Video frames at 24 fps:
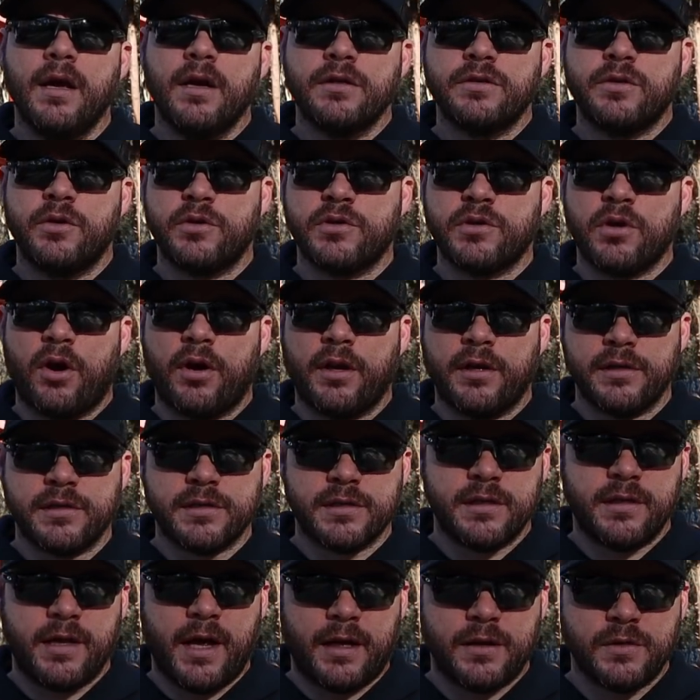So you're starting to
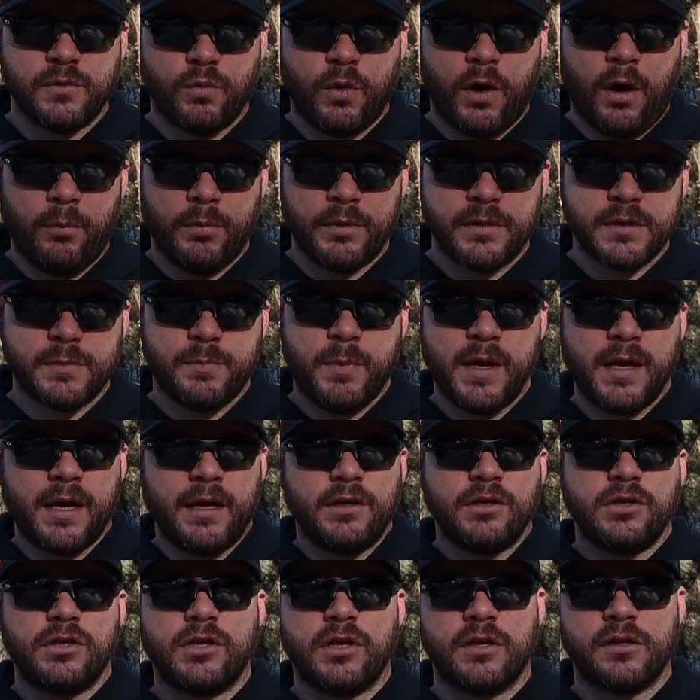see that as well. But
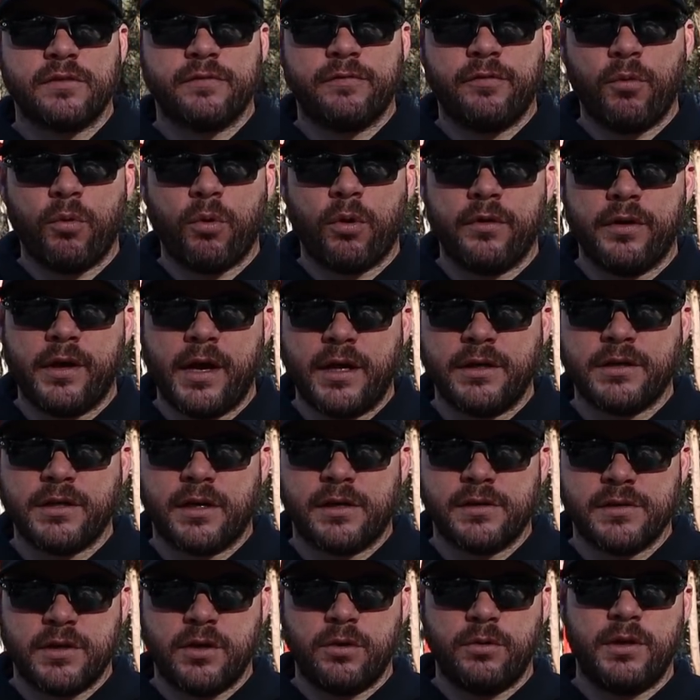speaking just for the
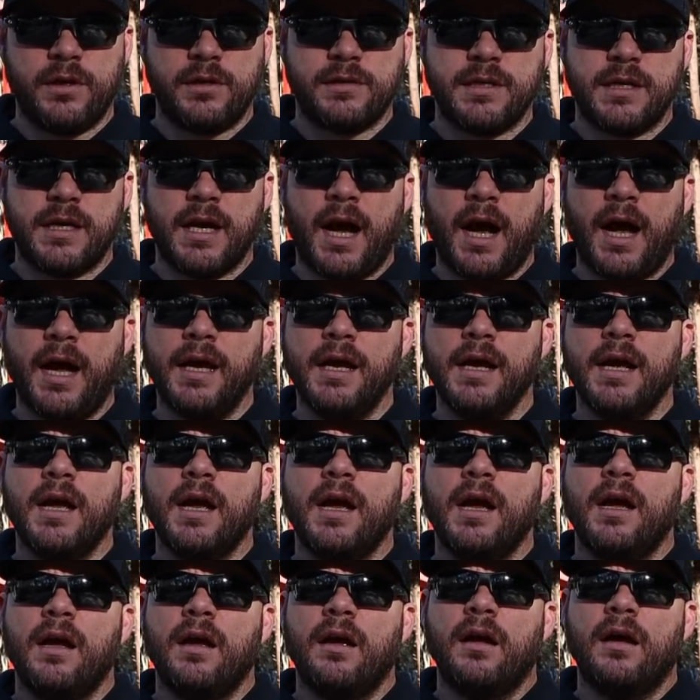HXQDTI,
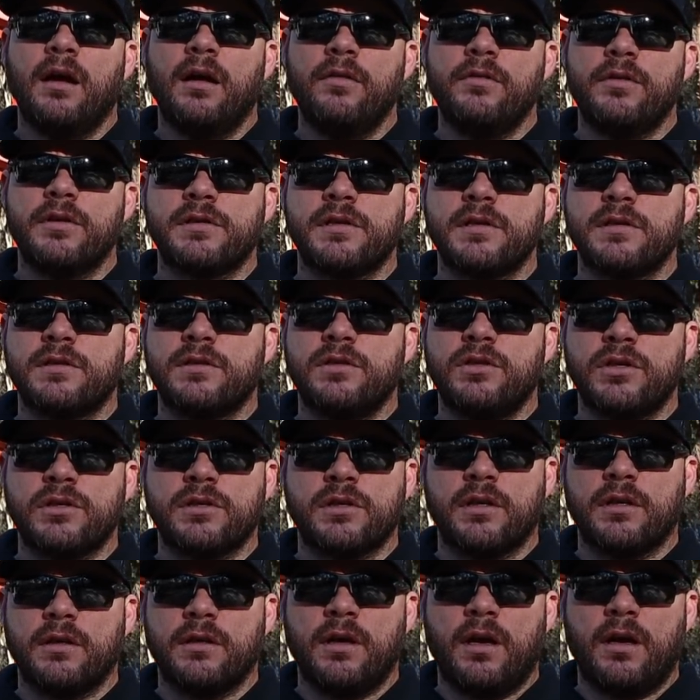uh, this is
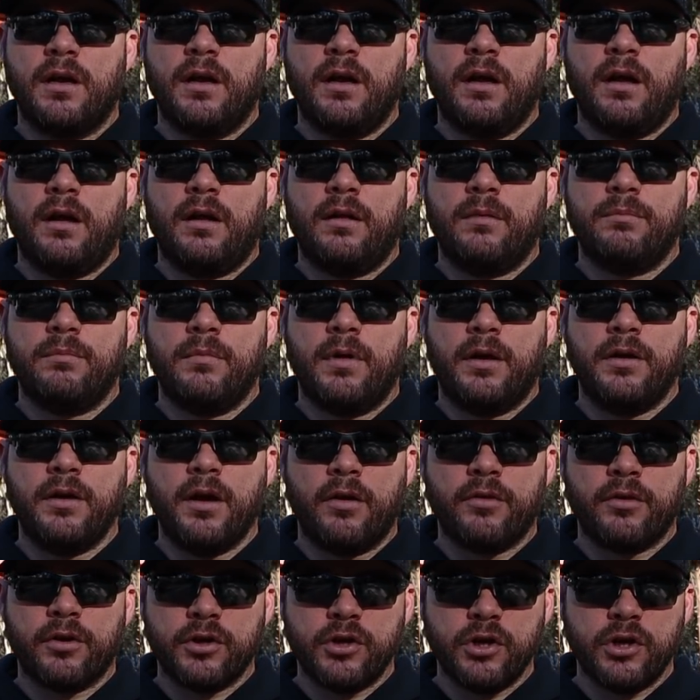just a, a, a,
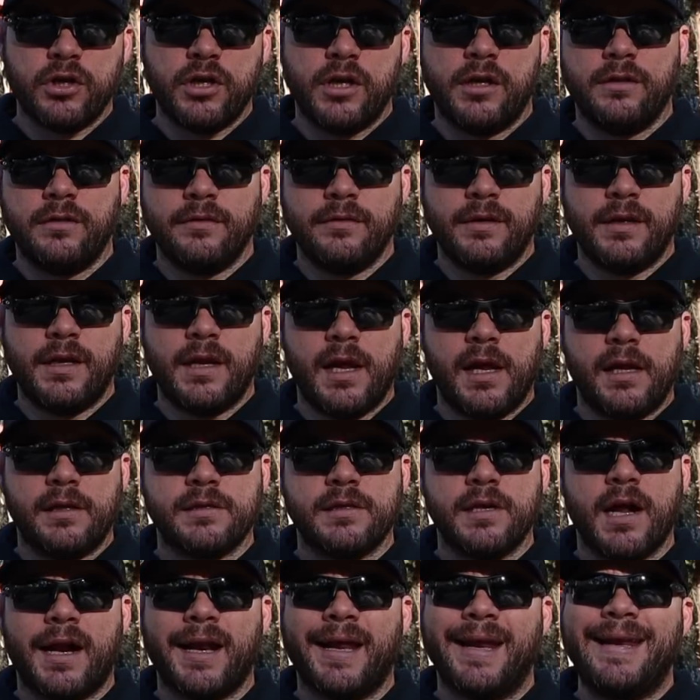another good,
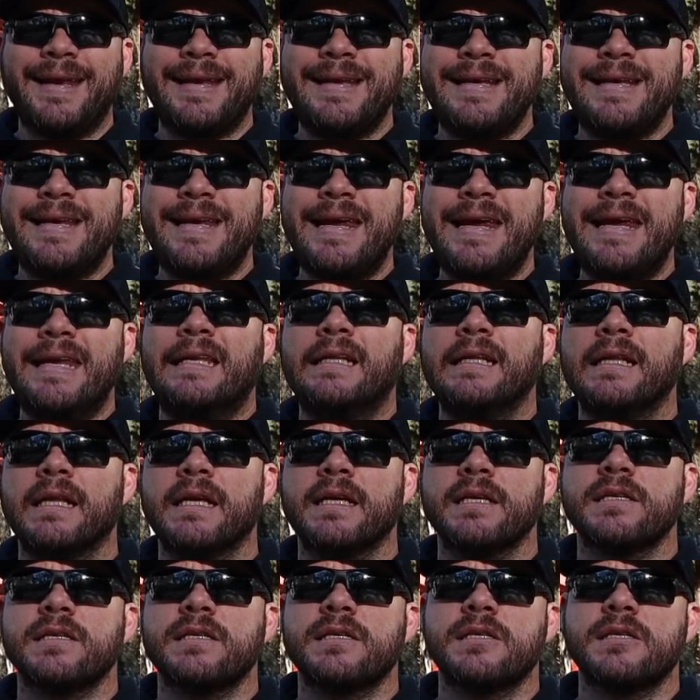it's not a
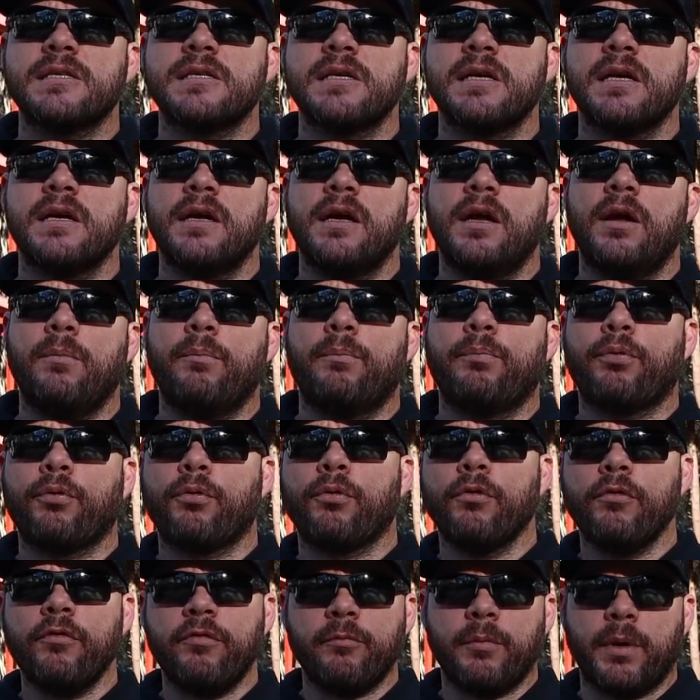needless
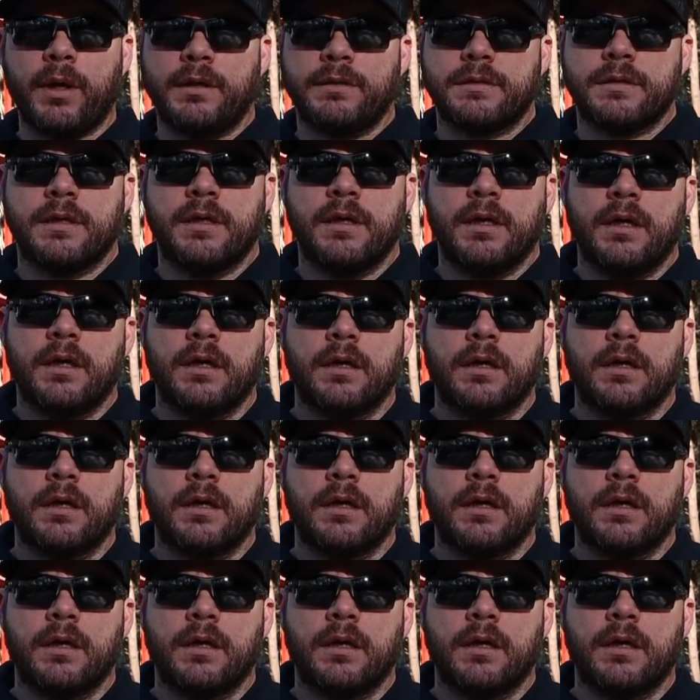improvement